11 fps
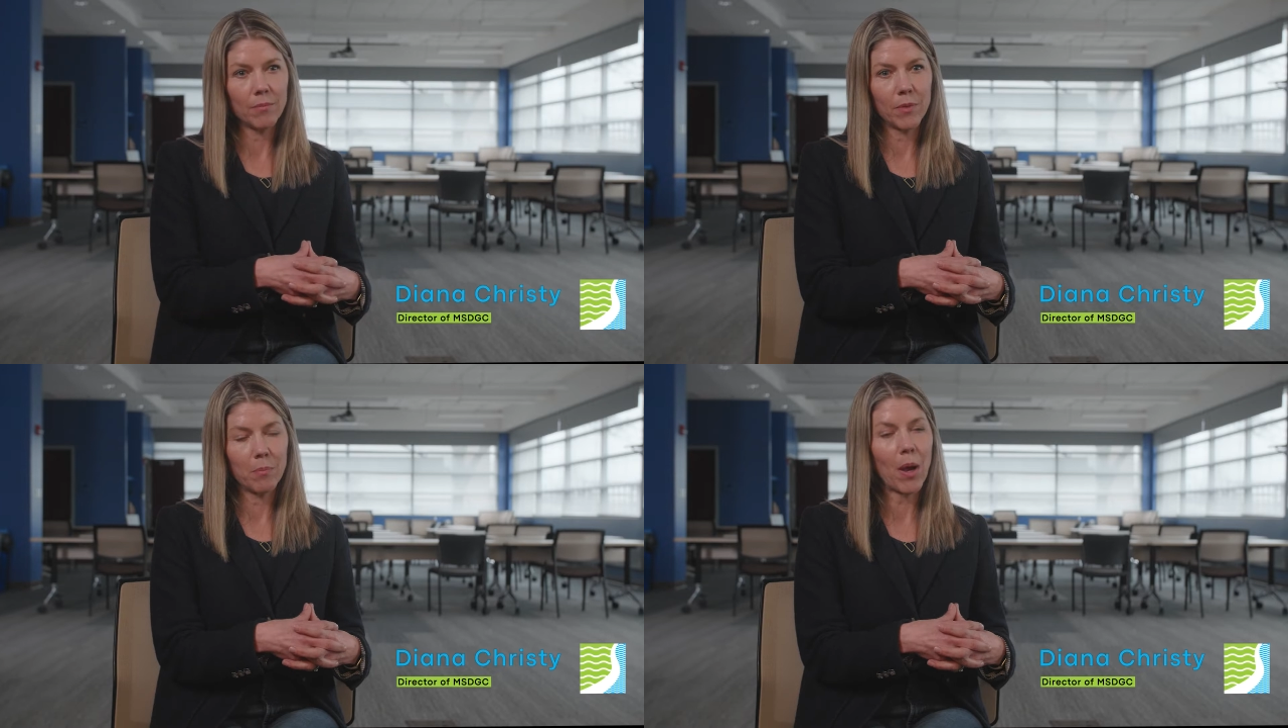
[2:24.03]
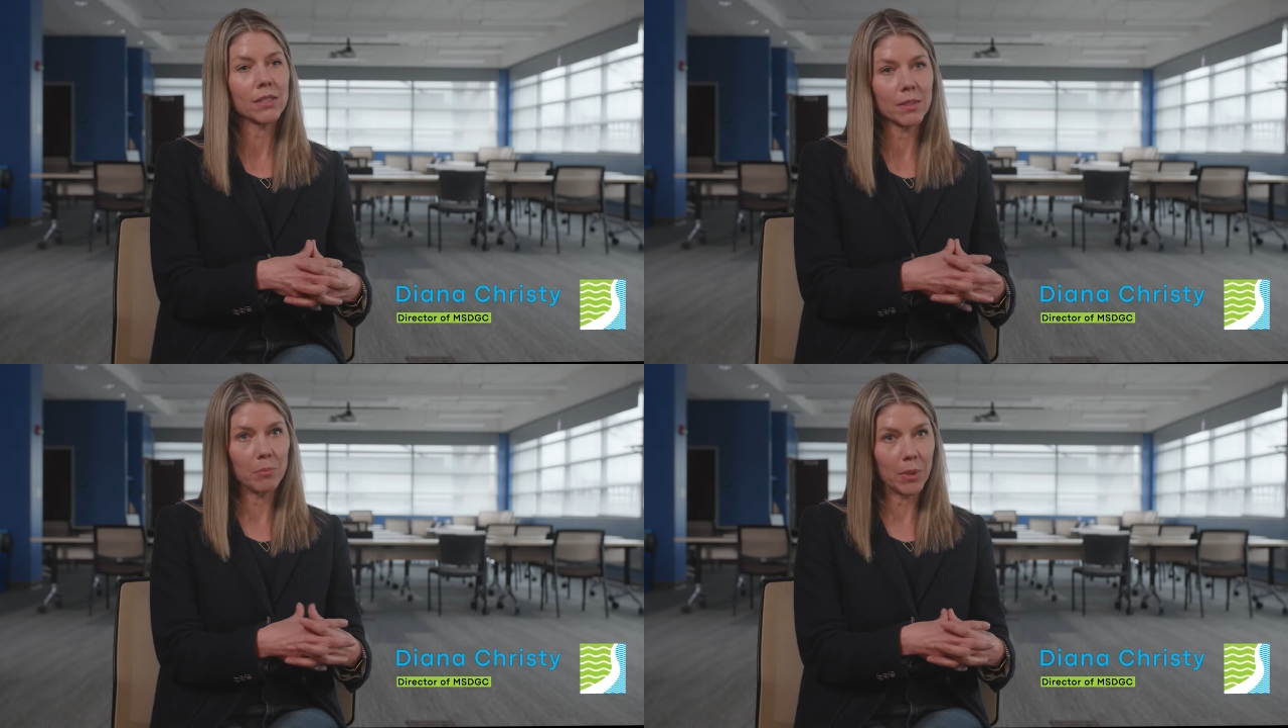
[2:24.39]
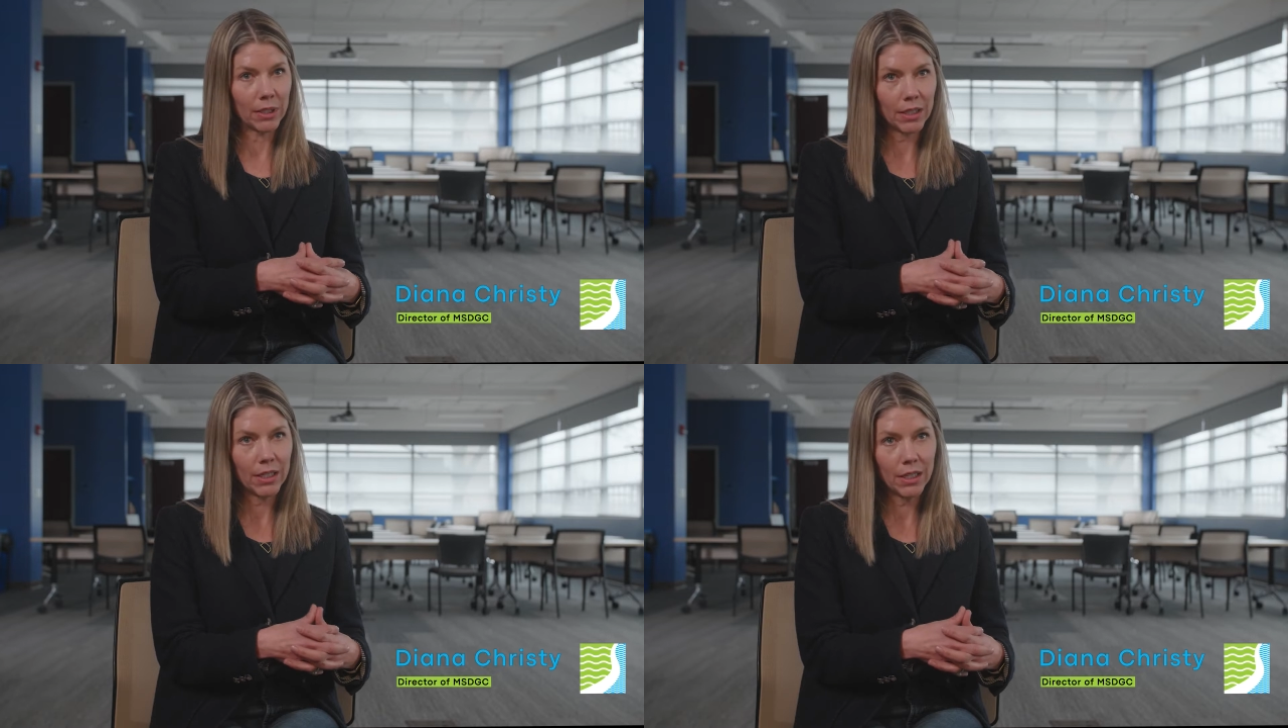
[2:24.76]
the
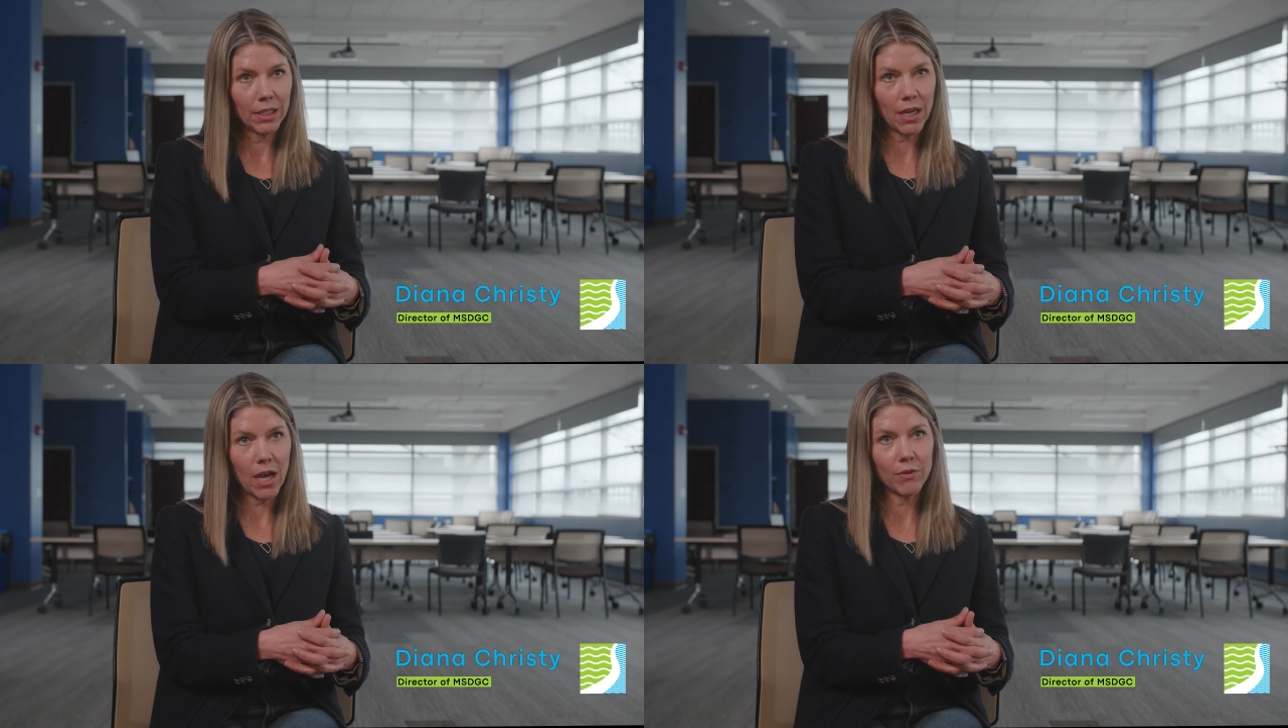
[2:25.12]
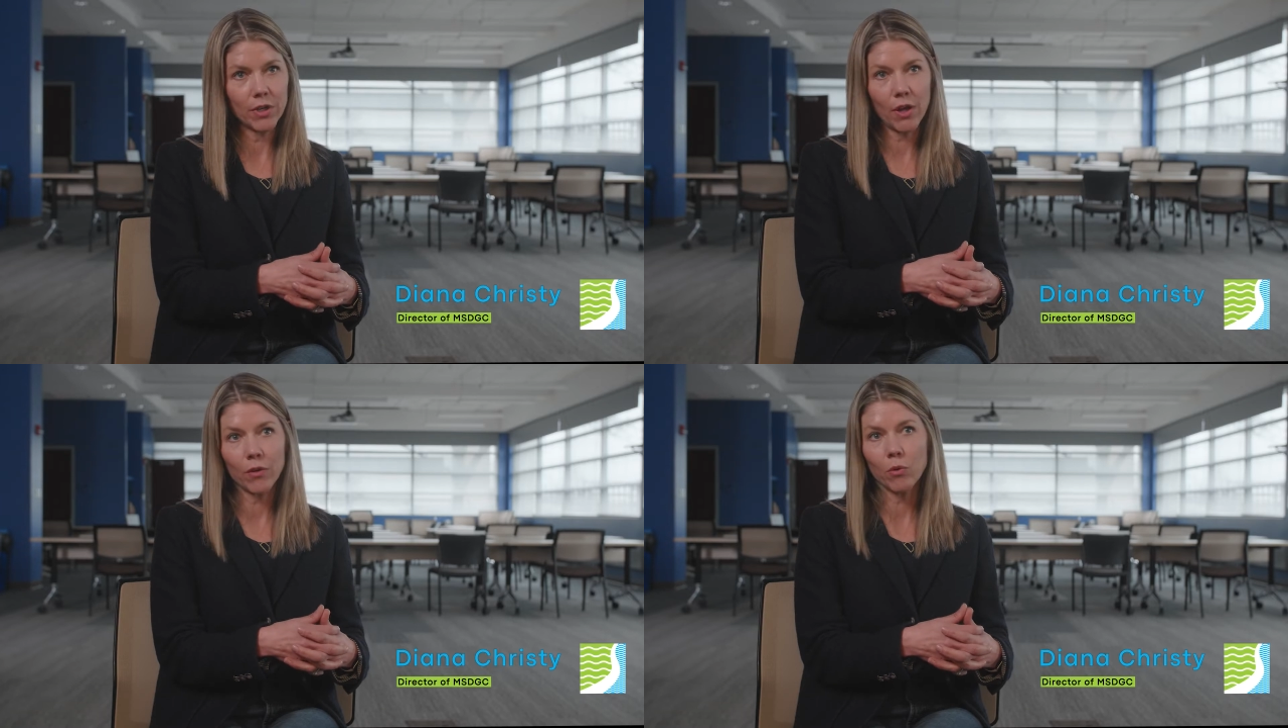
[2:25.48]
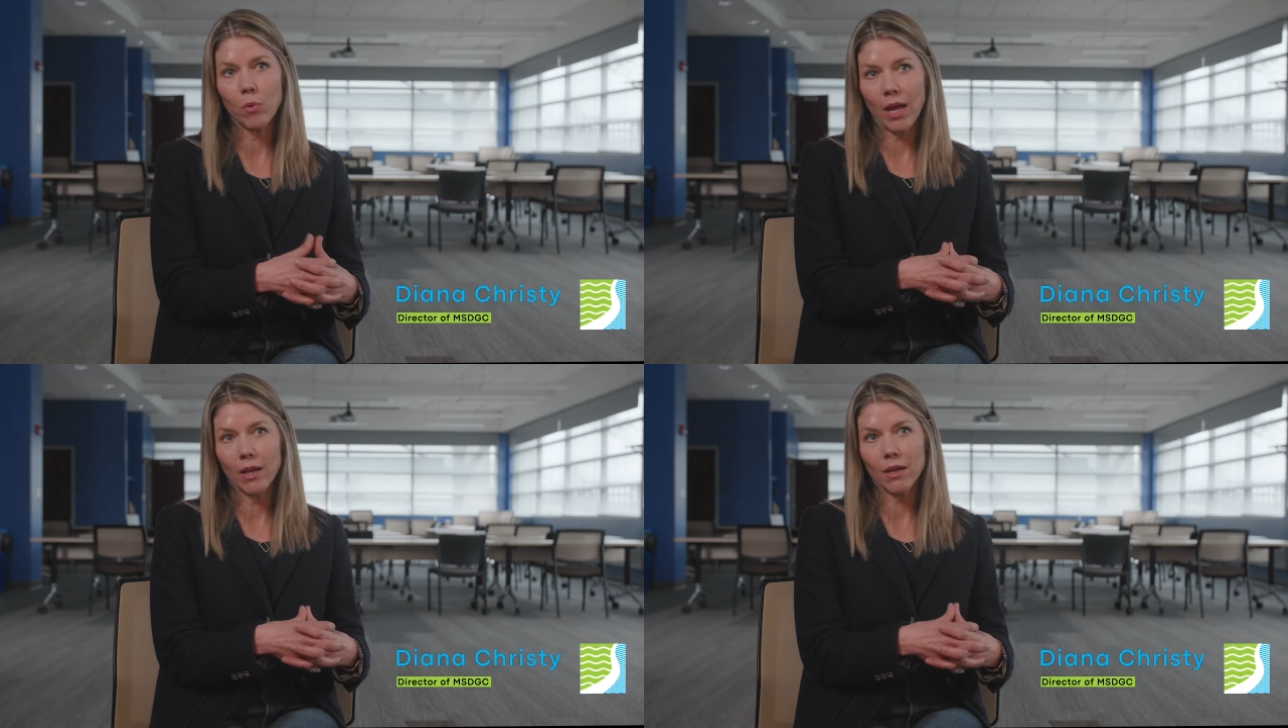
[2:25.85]
possibility of another
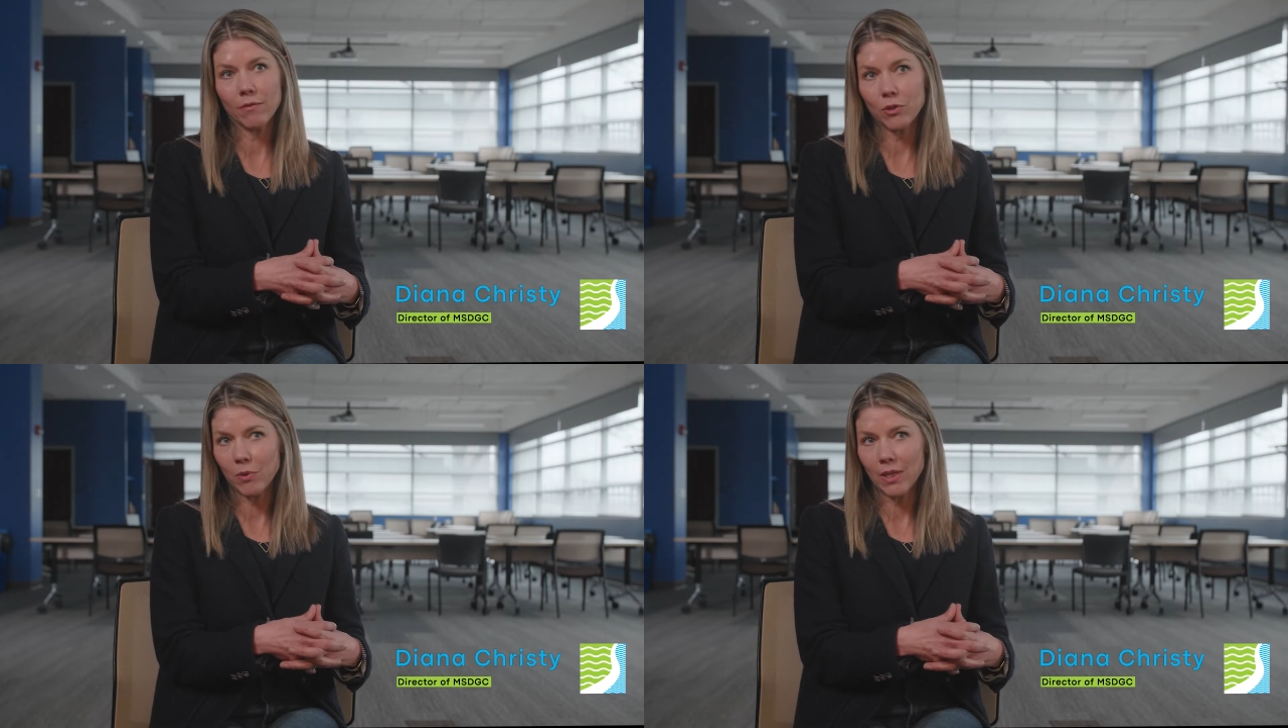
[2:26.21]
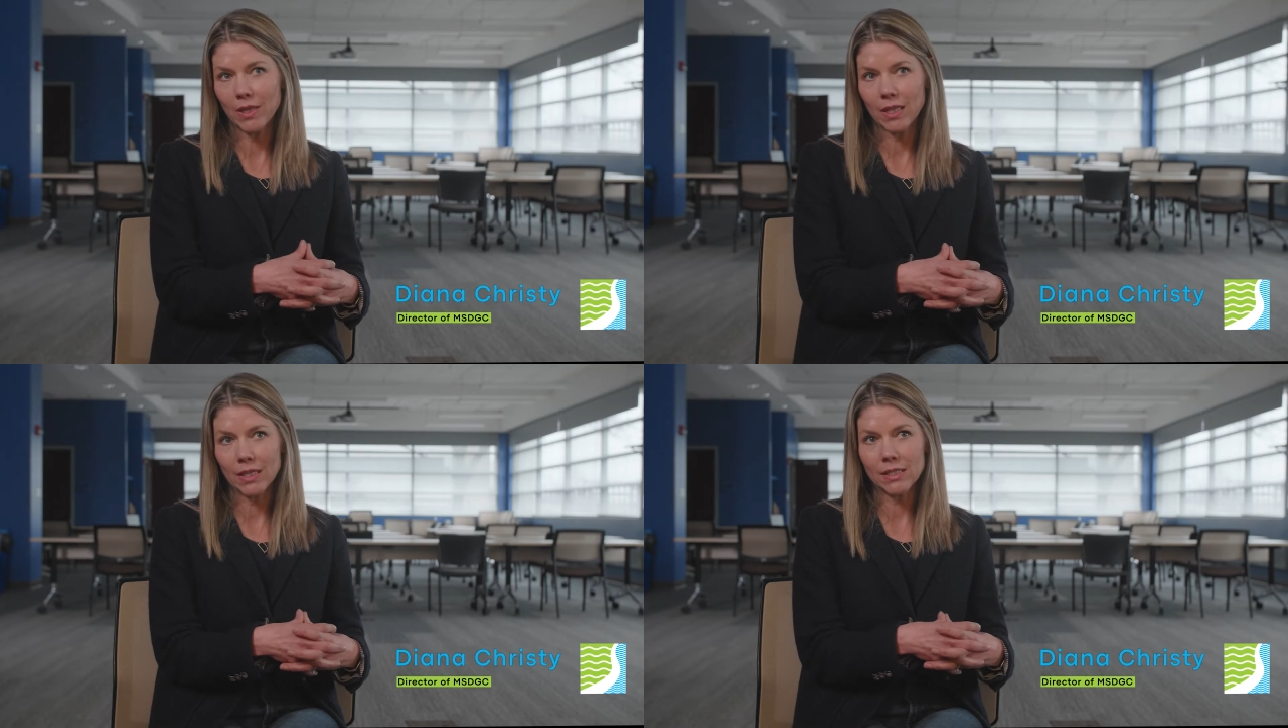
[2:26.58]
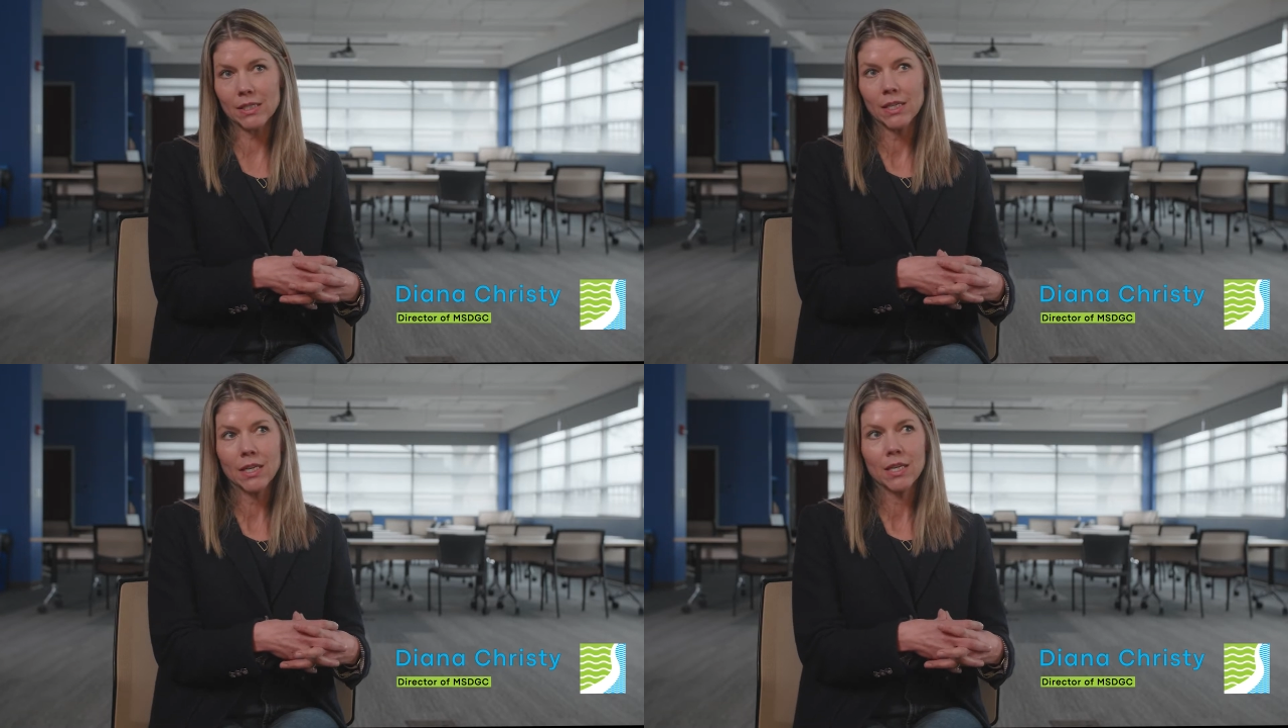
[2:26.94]
way of doing things.